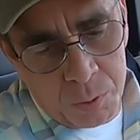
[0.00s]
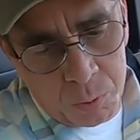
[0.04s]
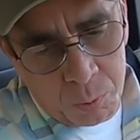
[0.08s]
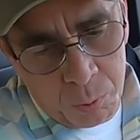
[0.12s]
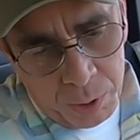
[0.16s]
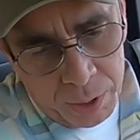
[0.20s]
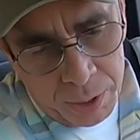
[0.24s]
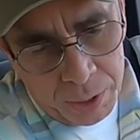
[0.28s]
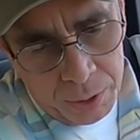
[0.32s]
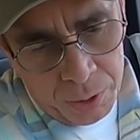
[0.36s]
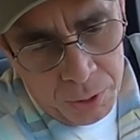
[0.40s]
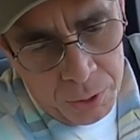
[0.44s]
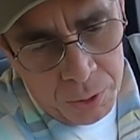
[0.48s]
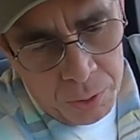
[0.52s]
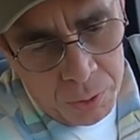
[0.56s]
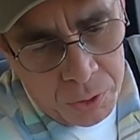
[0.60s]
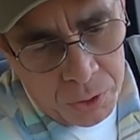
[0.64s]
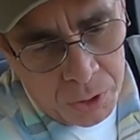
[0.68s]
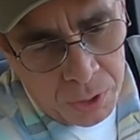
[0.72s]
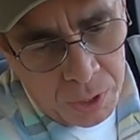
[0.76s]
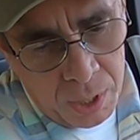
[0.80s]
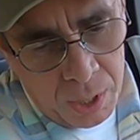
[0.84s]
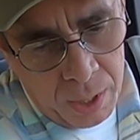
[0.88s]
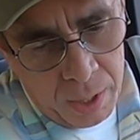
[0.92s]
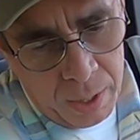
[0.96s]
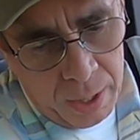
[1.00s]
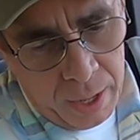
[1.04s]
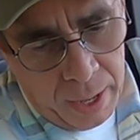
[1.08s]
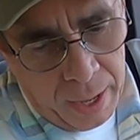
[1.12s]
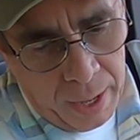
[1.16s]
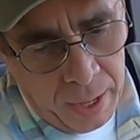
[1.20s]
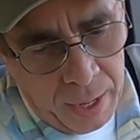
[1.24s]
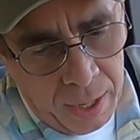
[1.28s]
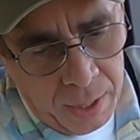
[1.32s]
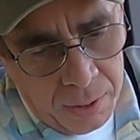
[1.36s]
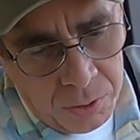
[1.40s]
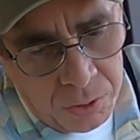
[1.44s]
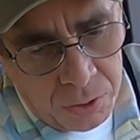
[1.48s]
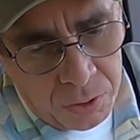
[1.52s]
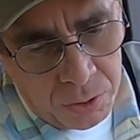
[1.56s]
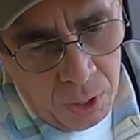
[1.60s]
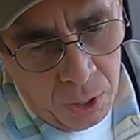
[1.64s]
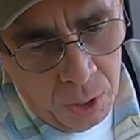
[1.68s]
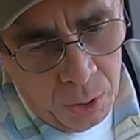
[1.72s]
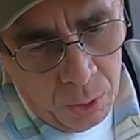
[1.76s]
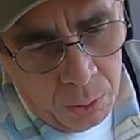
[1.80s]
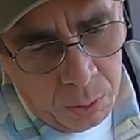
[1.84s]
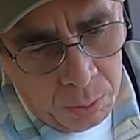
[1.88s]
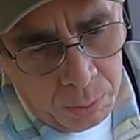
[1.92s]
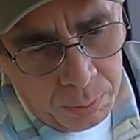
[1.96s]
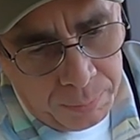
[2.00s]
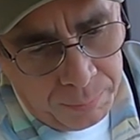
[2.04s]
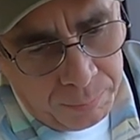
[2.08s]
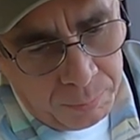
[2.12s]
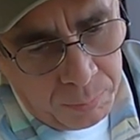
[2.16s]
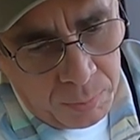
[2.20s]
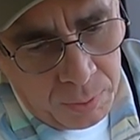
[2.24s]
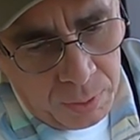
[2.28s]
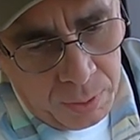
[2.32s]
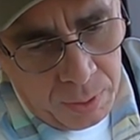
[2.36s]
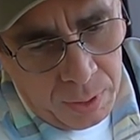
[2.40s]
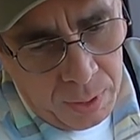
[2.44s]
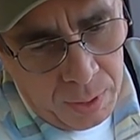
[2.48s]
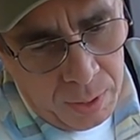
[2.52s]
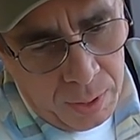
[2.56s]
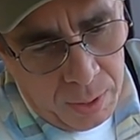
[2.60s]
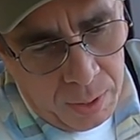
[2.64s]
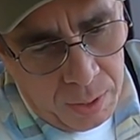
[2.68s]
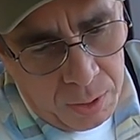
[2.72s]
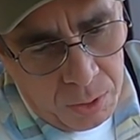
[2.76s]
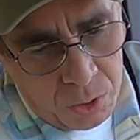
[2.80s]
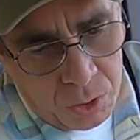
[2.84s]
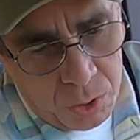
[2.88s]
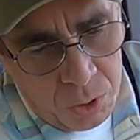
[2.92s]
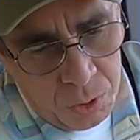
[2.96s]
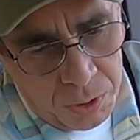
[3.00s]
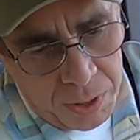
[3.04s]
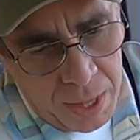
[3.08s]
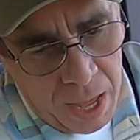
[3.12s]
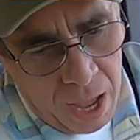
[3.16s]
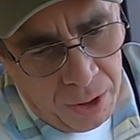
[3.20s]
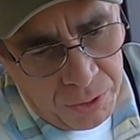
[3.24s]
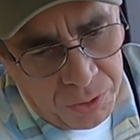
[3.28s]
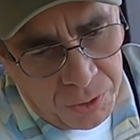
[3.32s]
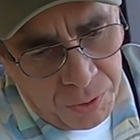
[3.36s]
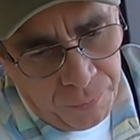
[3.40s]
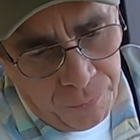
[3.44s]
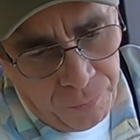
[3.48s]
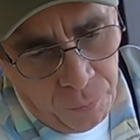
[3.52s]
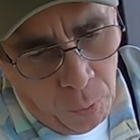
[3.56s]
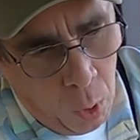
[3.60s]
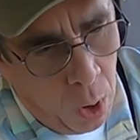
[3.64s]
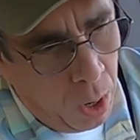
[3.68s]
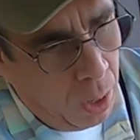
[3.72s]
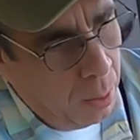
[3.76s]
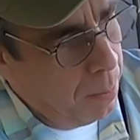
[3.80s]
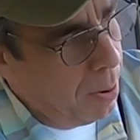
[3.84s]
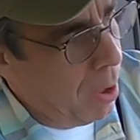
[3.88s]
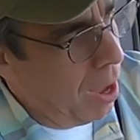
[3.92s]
was really loose, and so 2,400